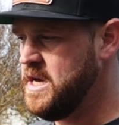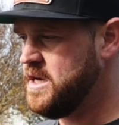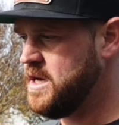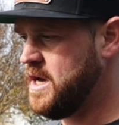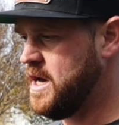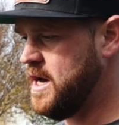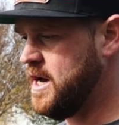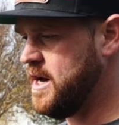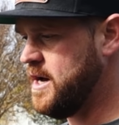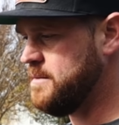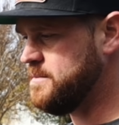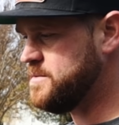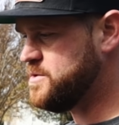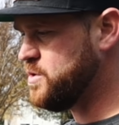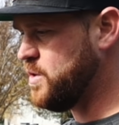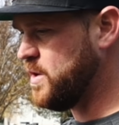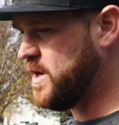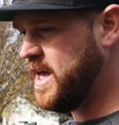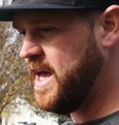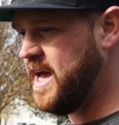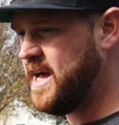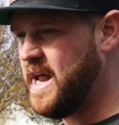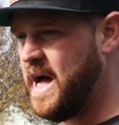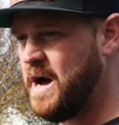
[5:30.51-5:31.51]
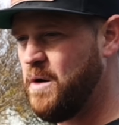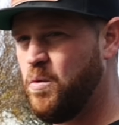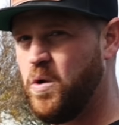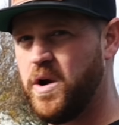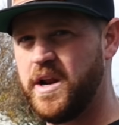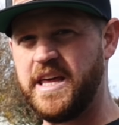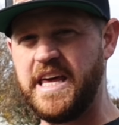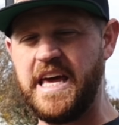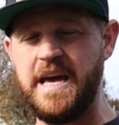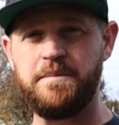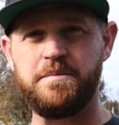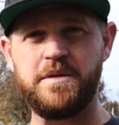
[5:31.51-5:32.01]
Um, so again, I
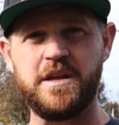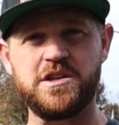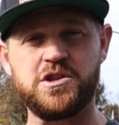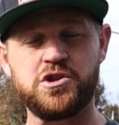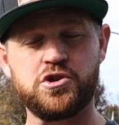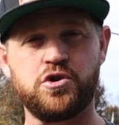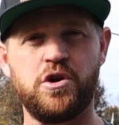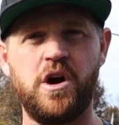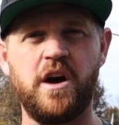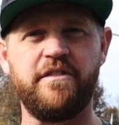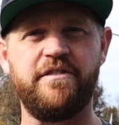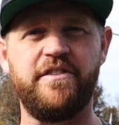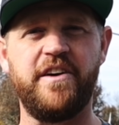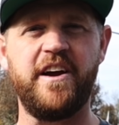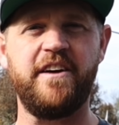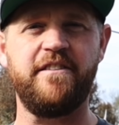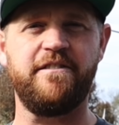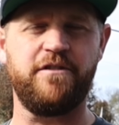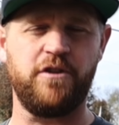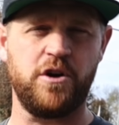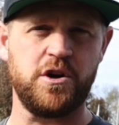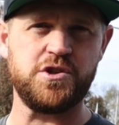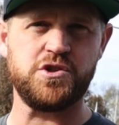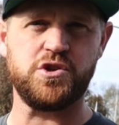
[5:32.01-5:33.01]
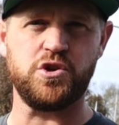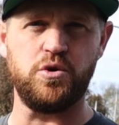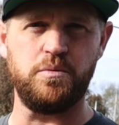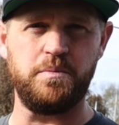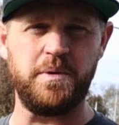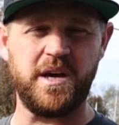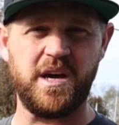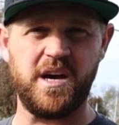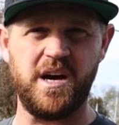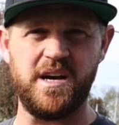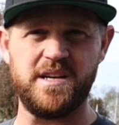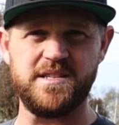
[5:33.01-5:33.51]
want to keep this truck very versatile
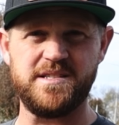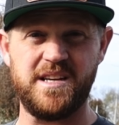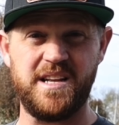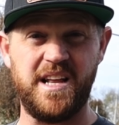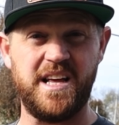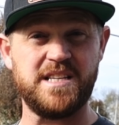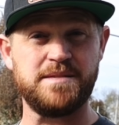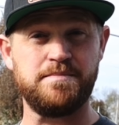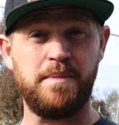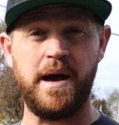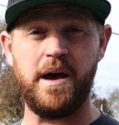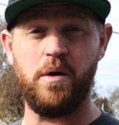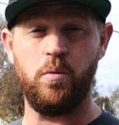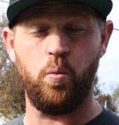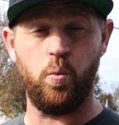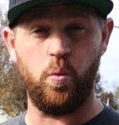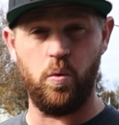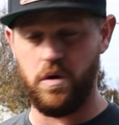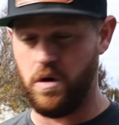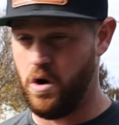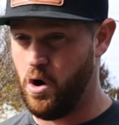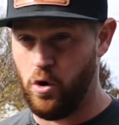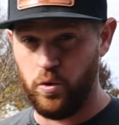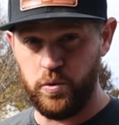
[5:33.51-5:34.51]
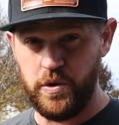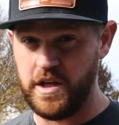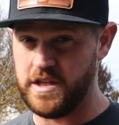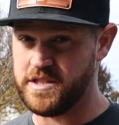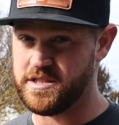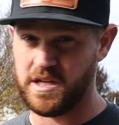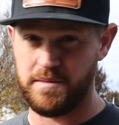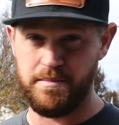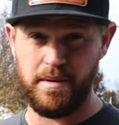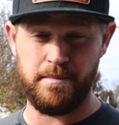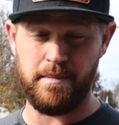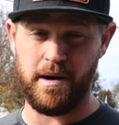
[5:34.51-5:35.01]
because it is my only, it's
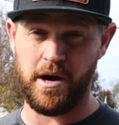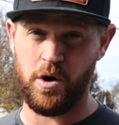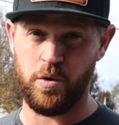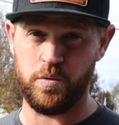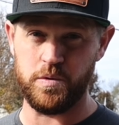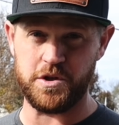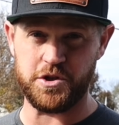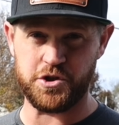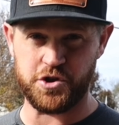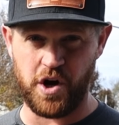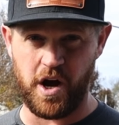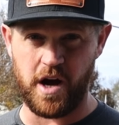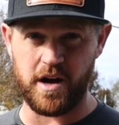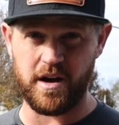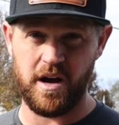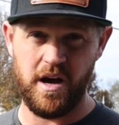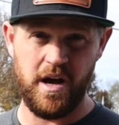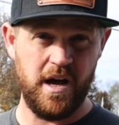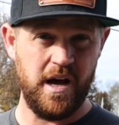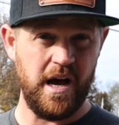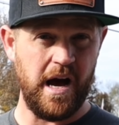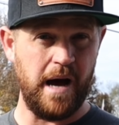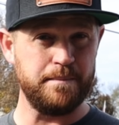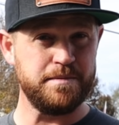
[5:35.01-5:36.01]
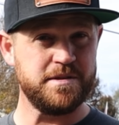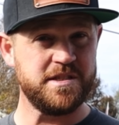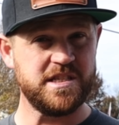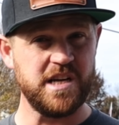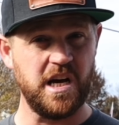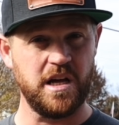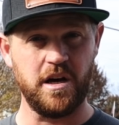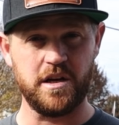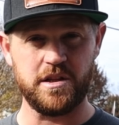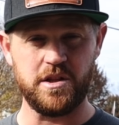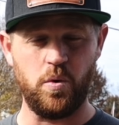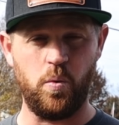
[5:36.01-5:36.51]
going to be my only truck. I'm
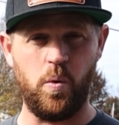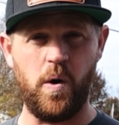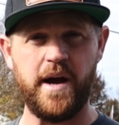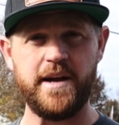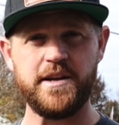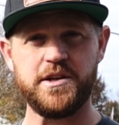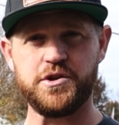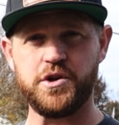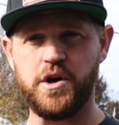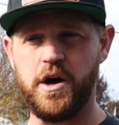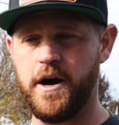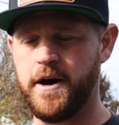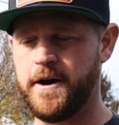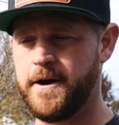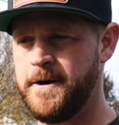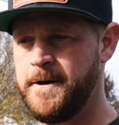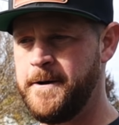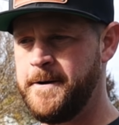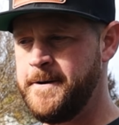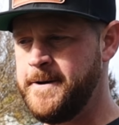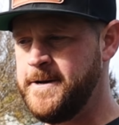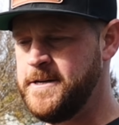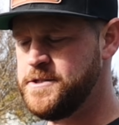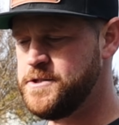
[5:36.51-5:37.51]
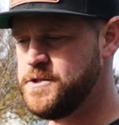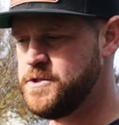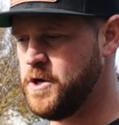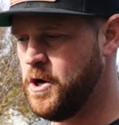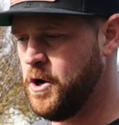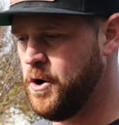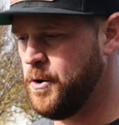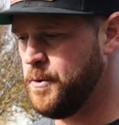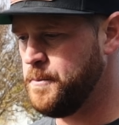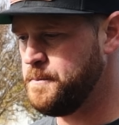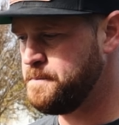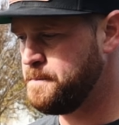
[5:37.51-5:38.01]
selling the white truck.
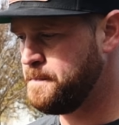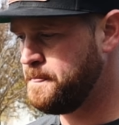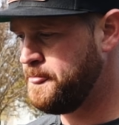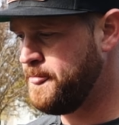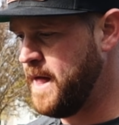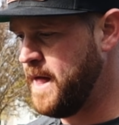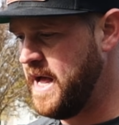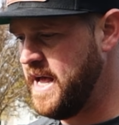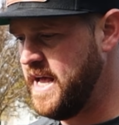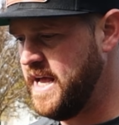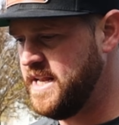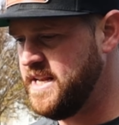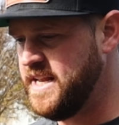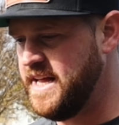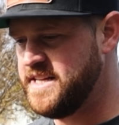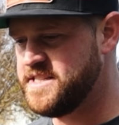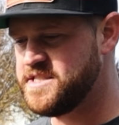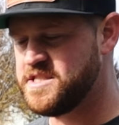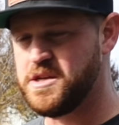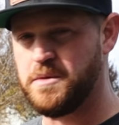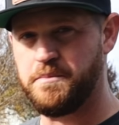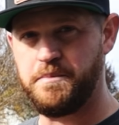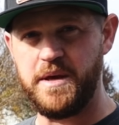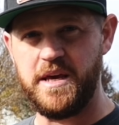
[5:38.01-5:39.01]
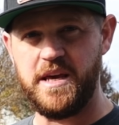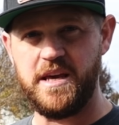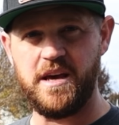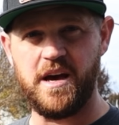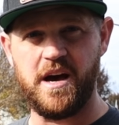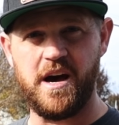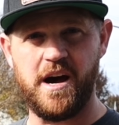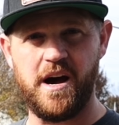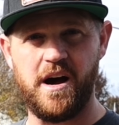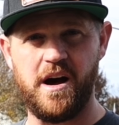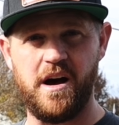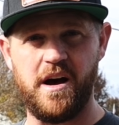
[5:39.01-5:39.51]
So it needs to be
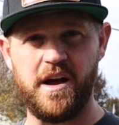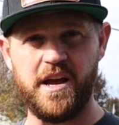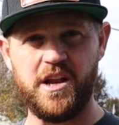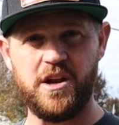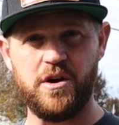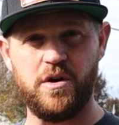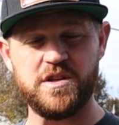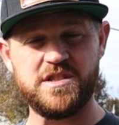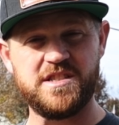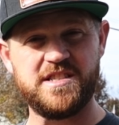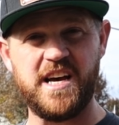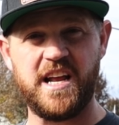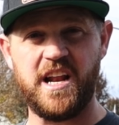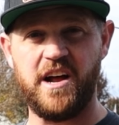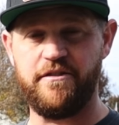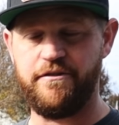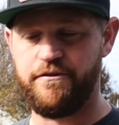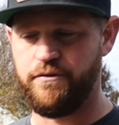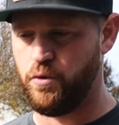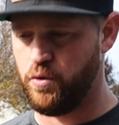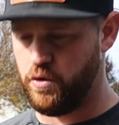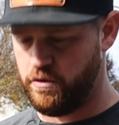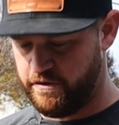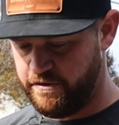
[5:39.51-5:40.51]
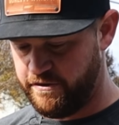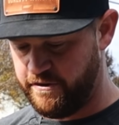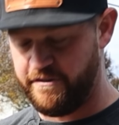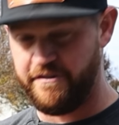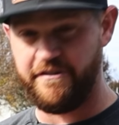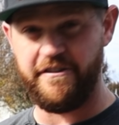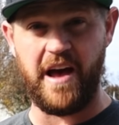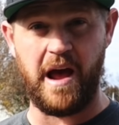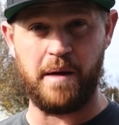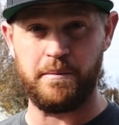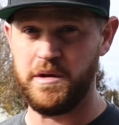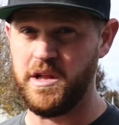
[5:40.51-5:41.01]
uh, you know set up for for
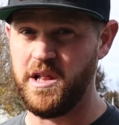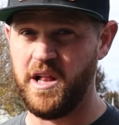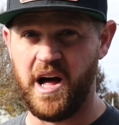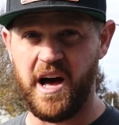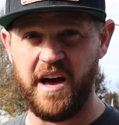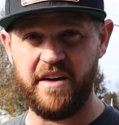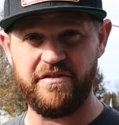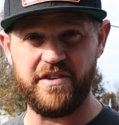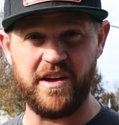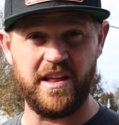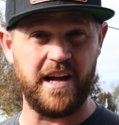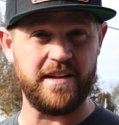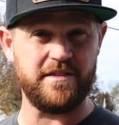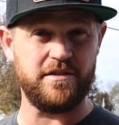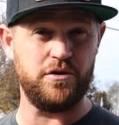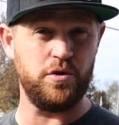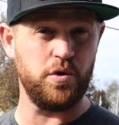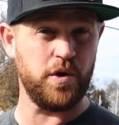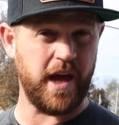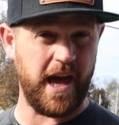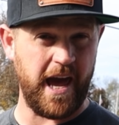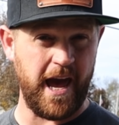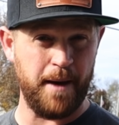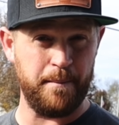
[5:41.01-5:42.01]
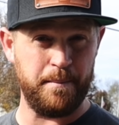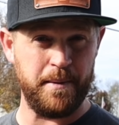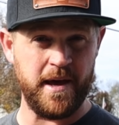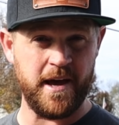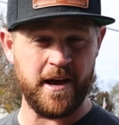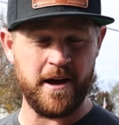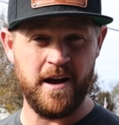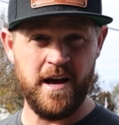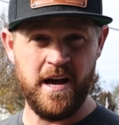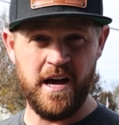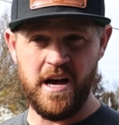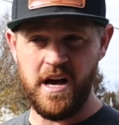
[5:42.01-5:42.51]
family life. I like to do
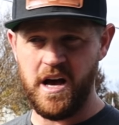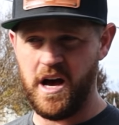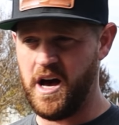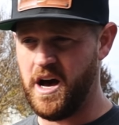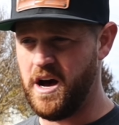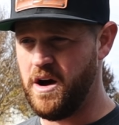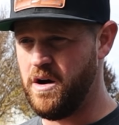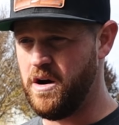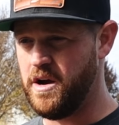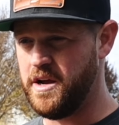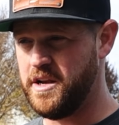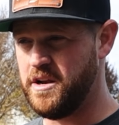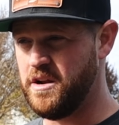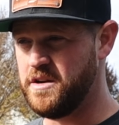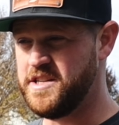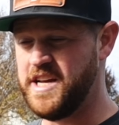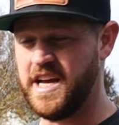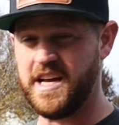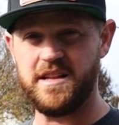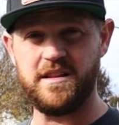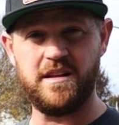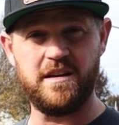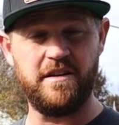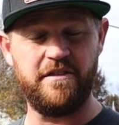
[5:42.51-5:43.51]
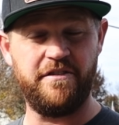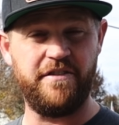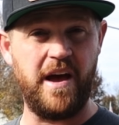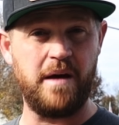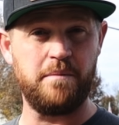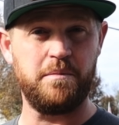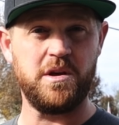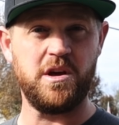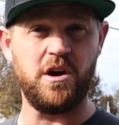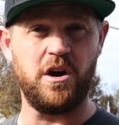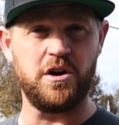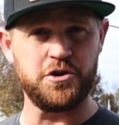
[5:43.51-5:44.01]
camping, uh, you know, taking the
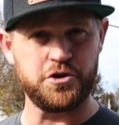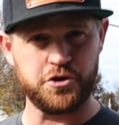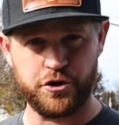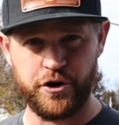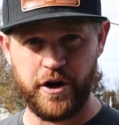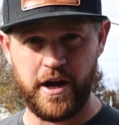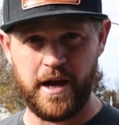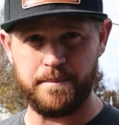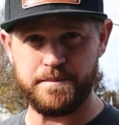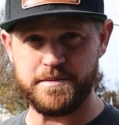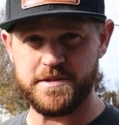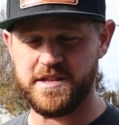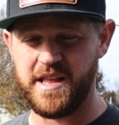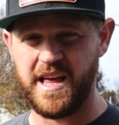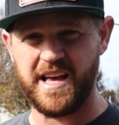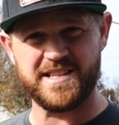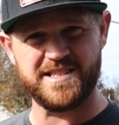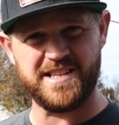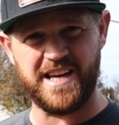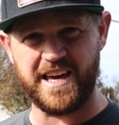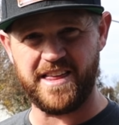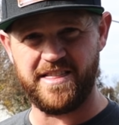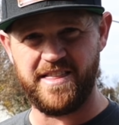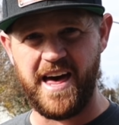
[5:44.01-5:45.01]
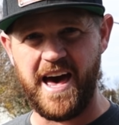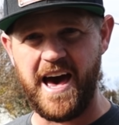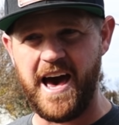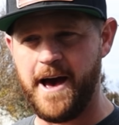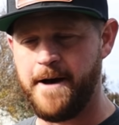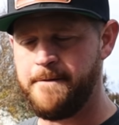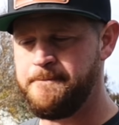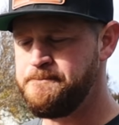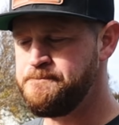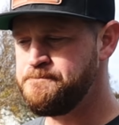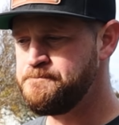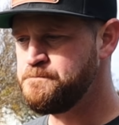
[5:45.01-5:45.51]
family on trips, things like
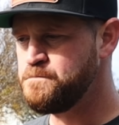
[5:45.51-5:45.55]
that.